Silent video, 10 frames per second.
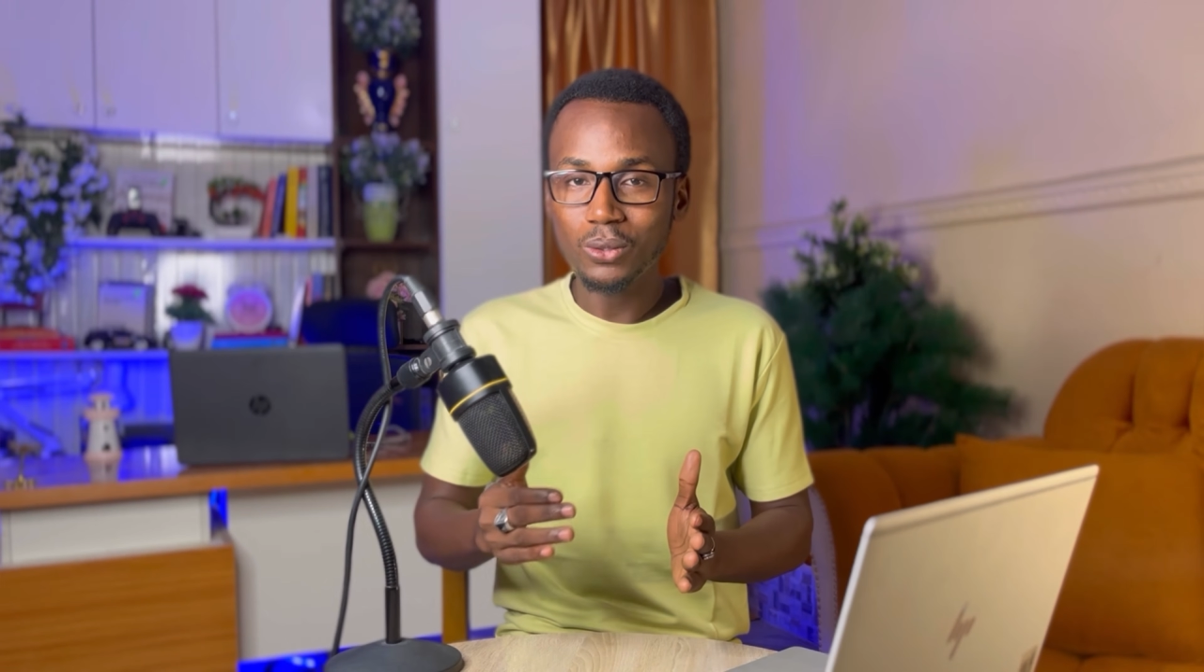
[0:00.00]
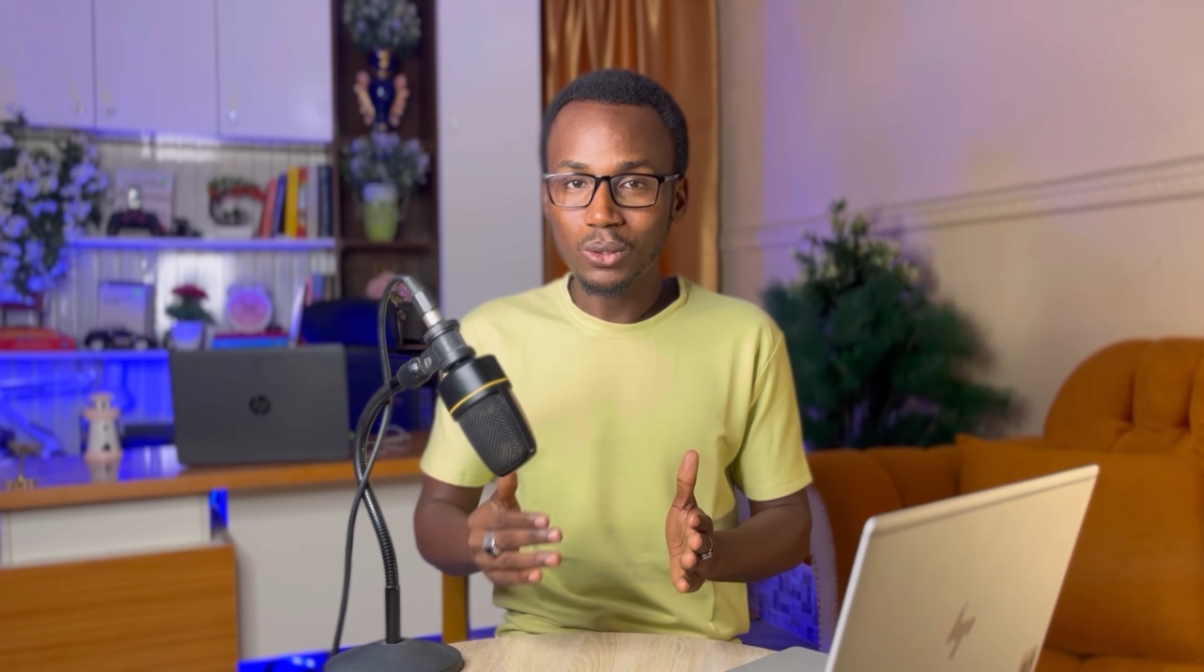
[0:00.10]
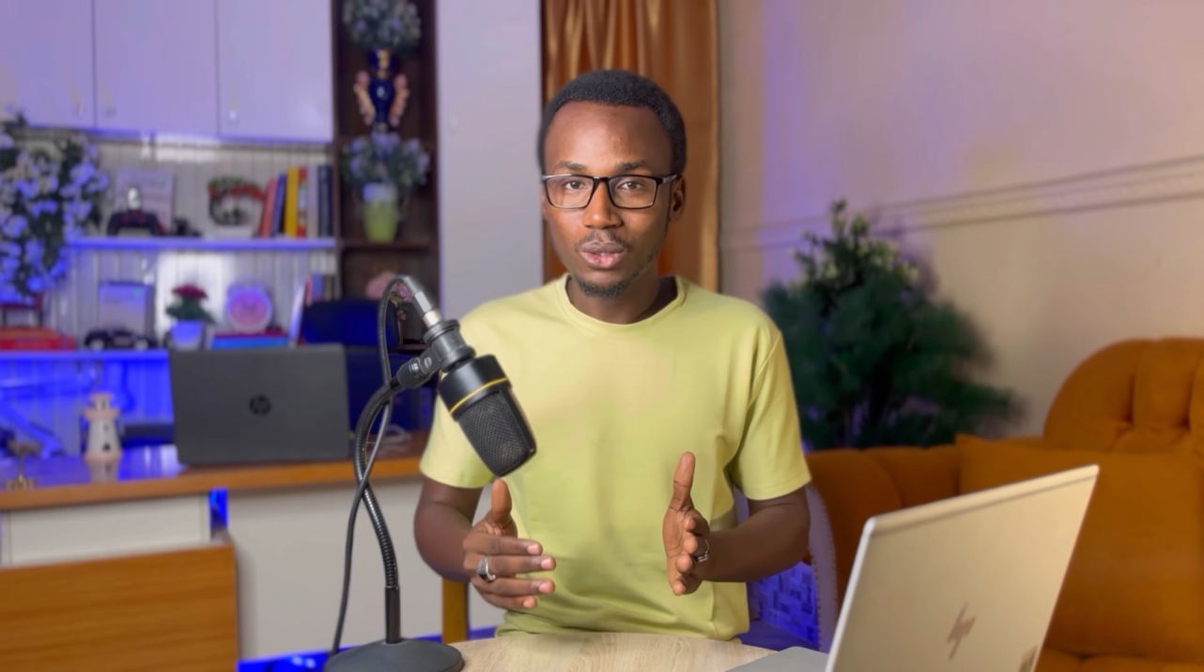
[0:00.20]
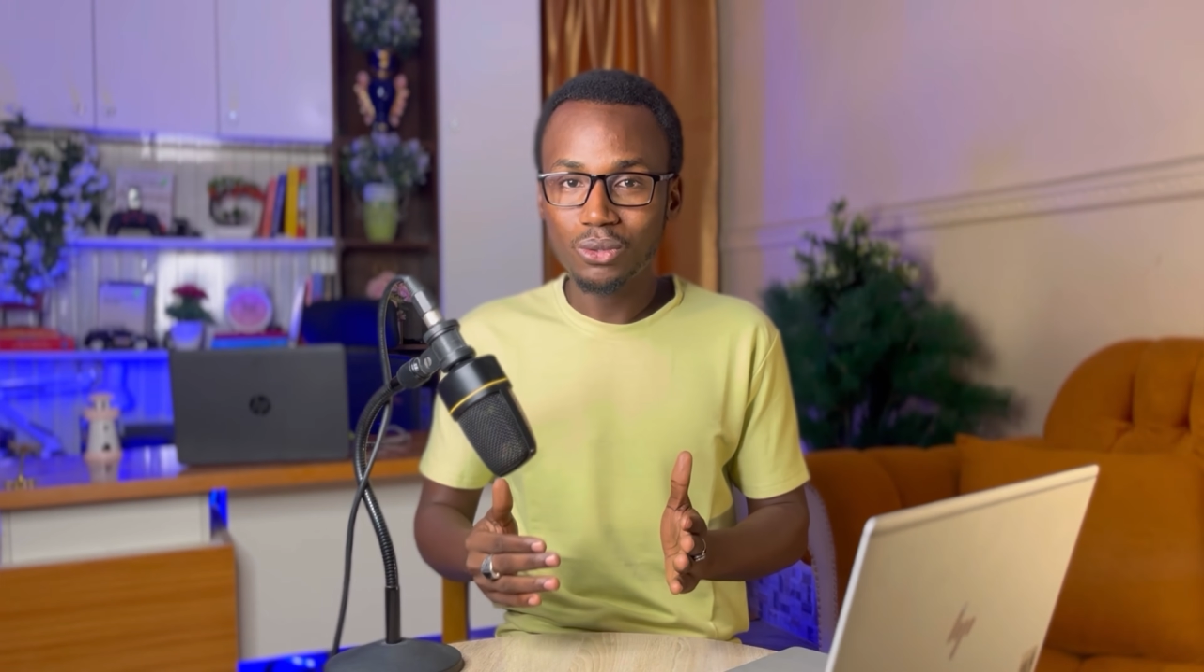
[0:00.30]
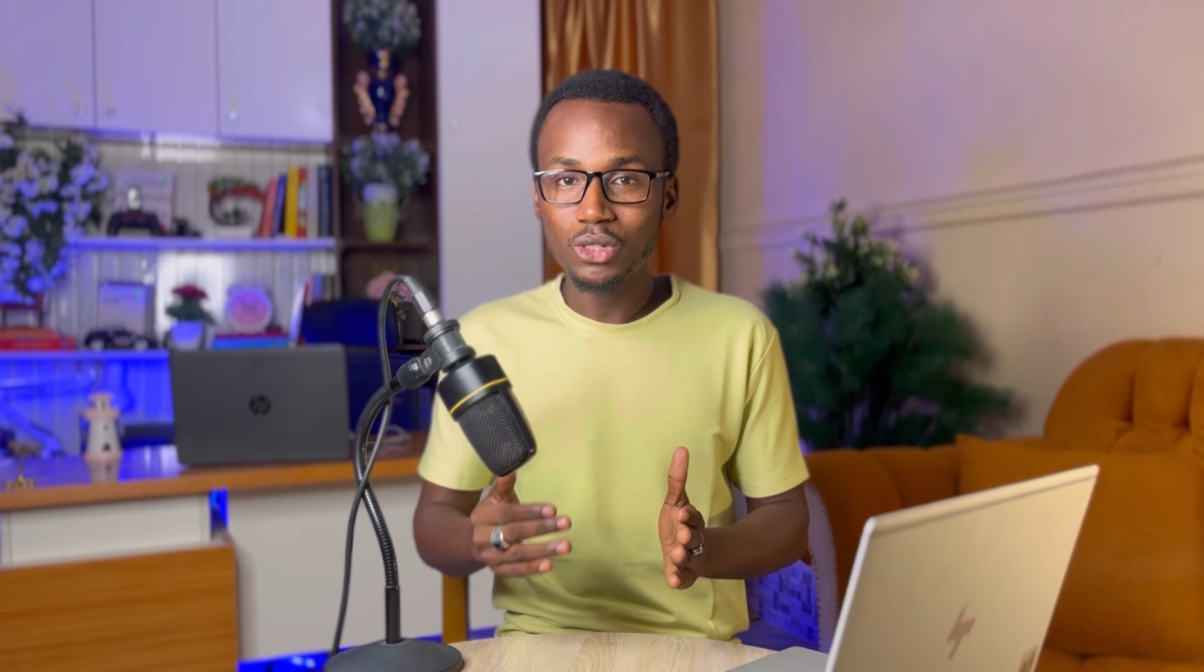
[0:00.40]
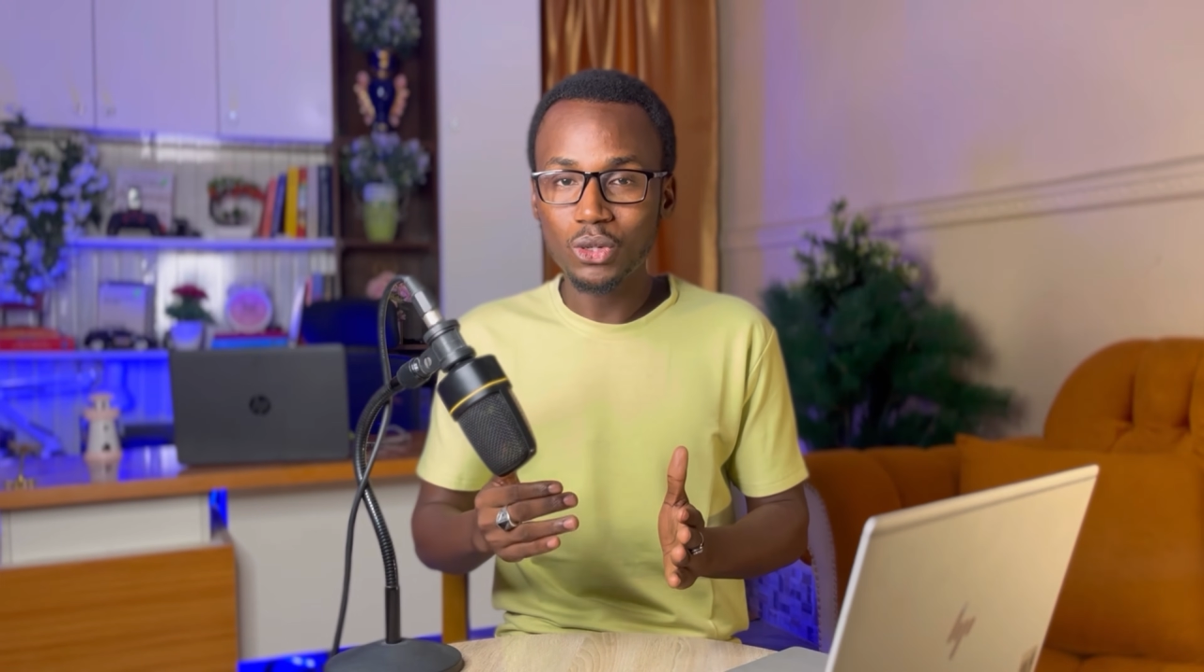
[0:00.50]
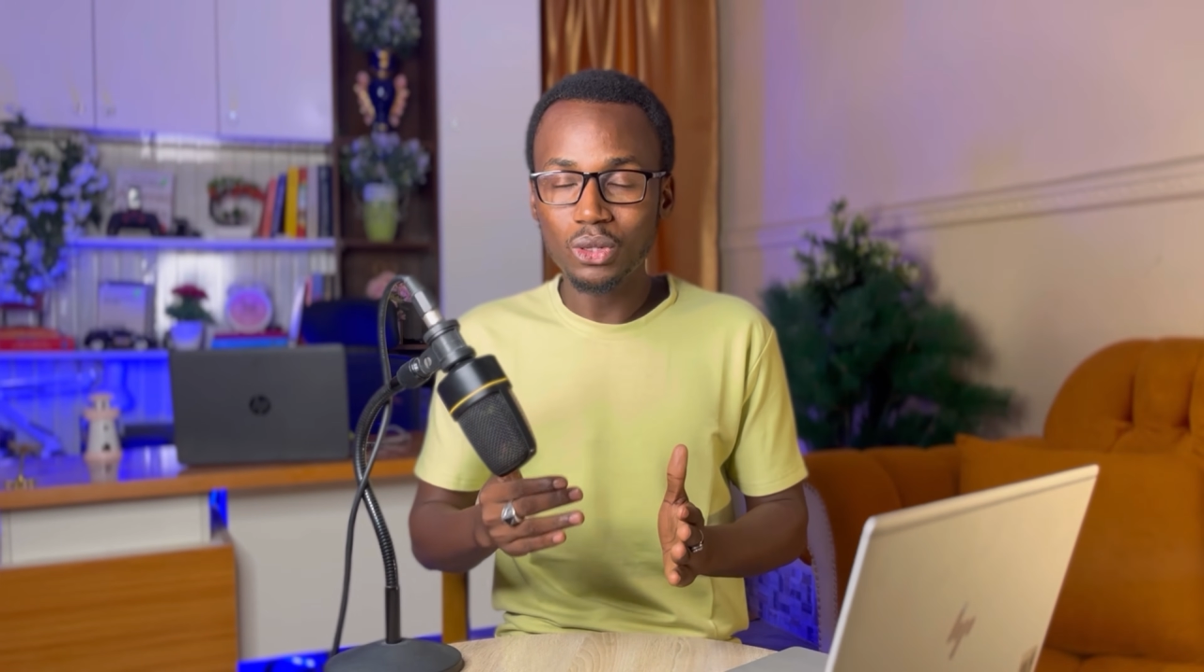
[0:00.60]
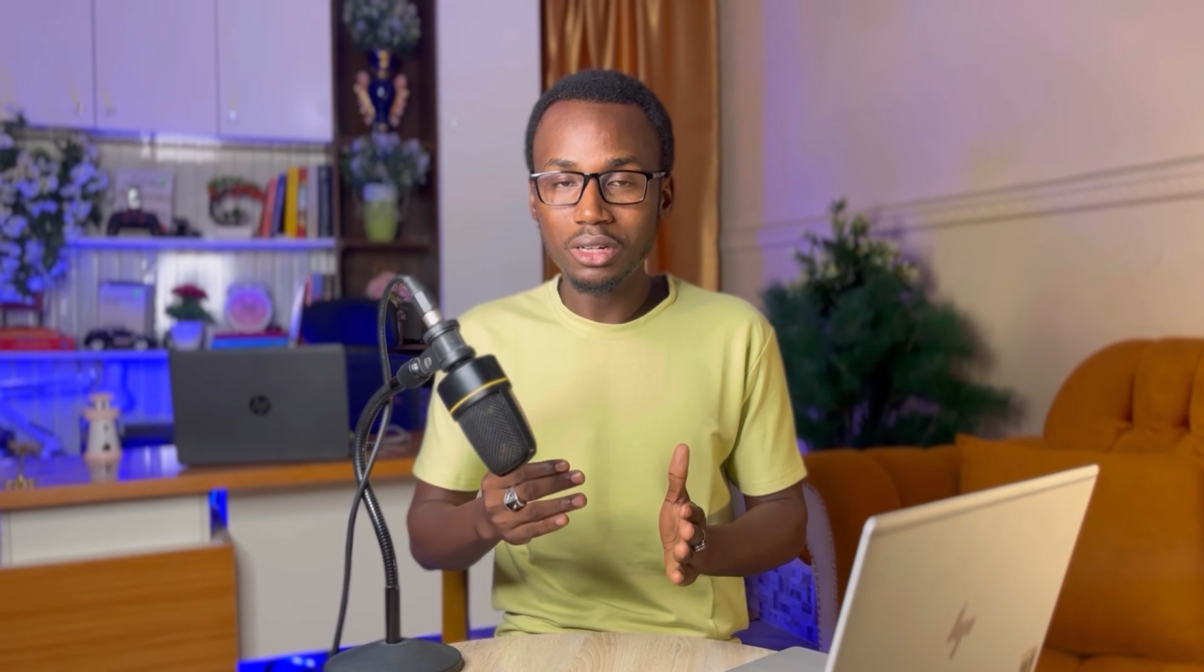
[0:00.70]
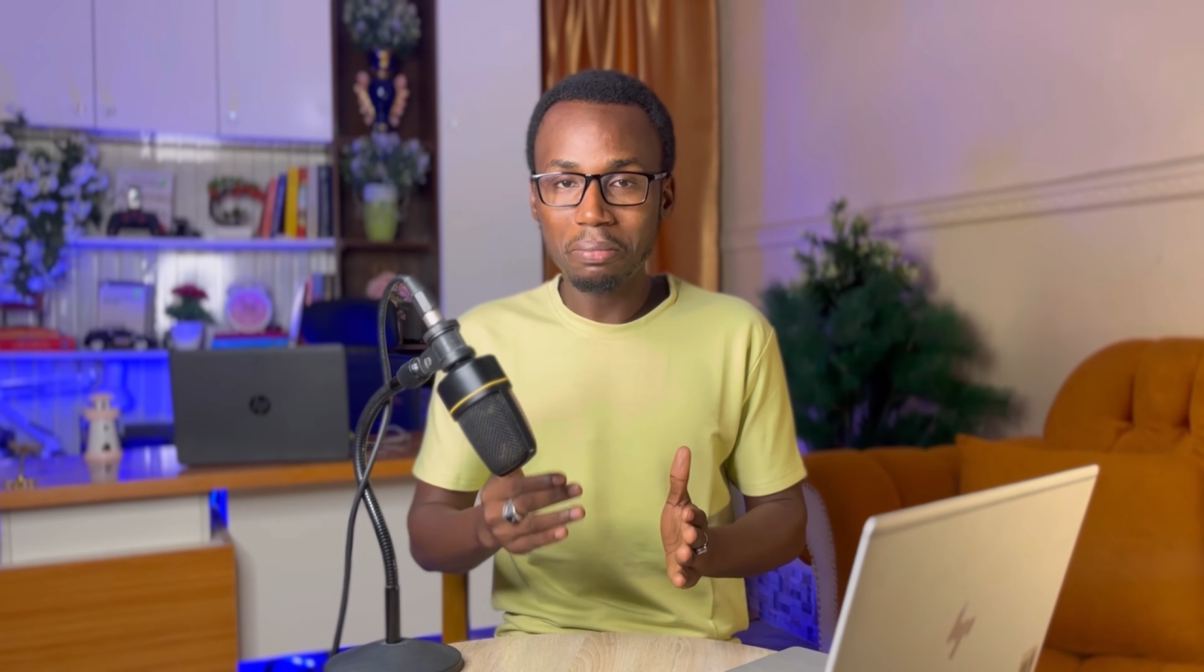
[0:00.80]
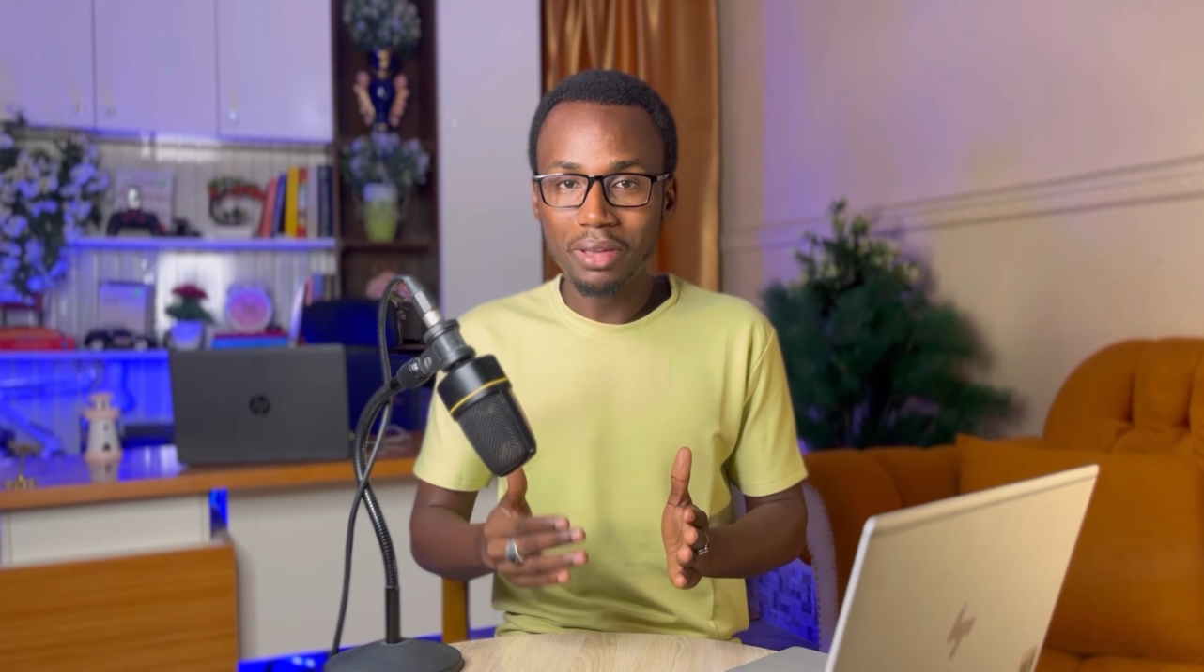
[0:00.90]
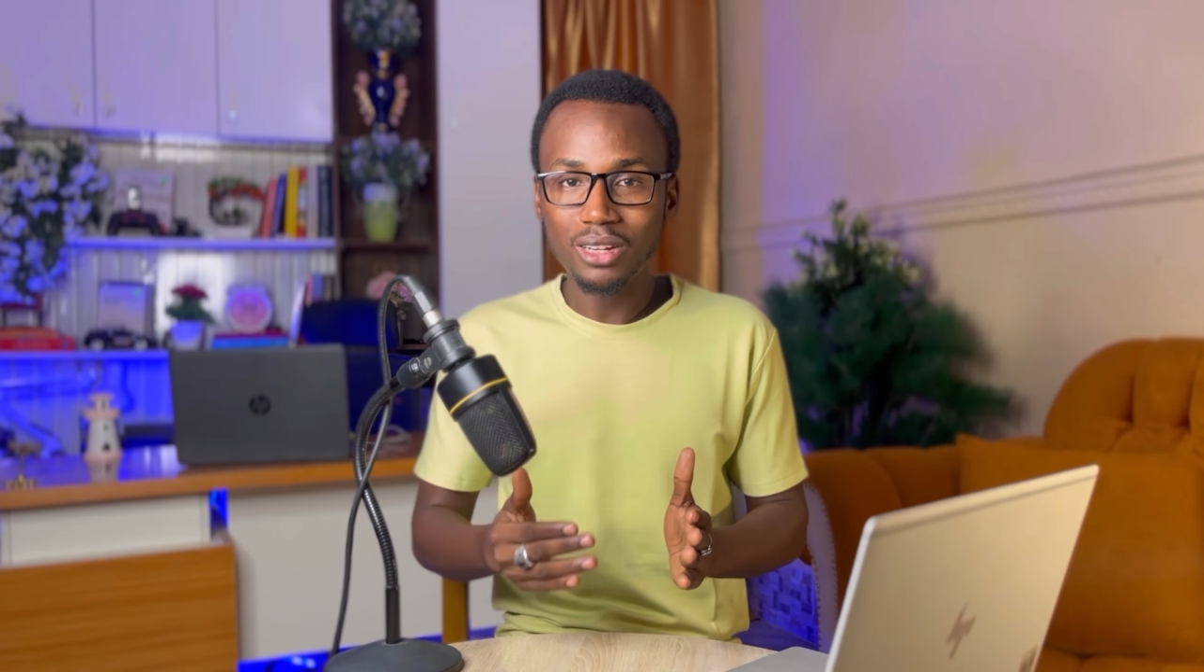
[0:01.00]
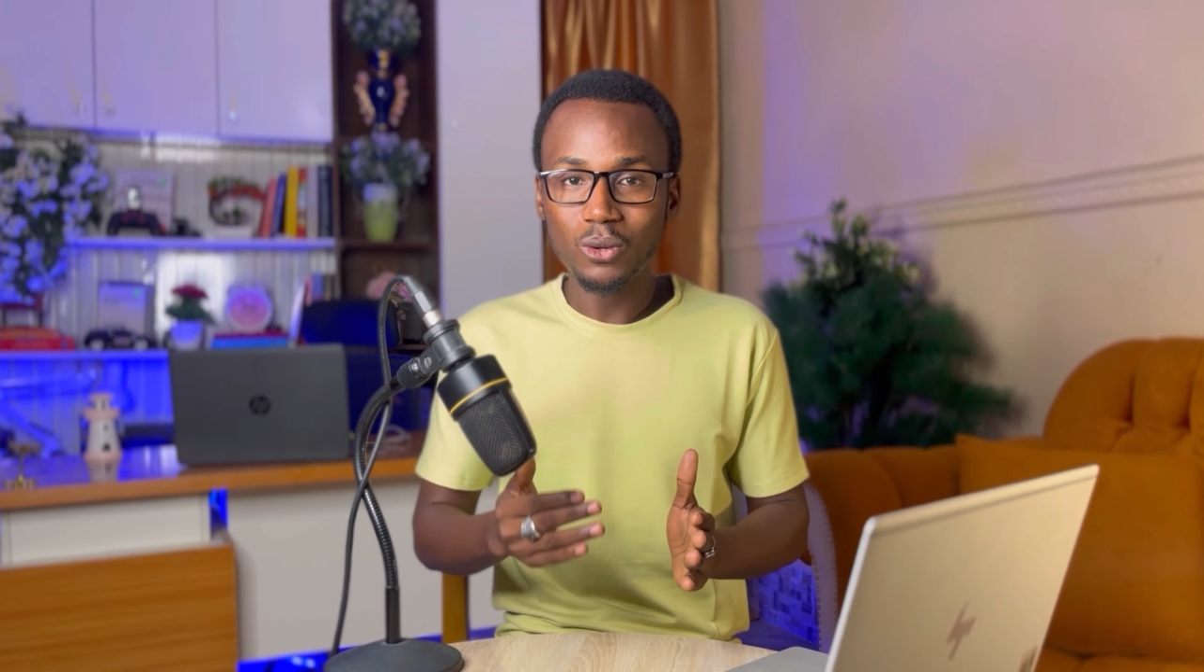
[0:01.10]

choose should depend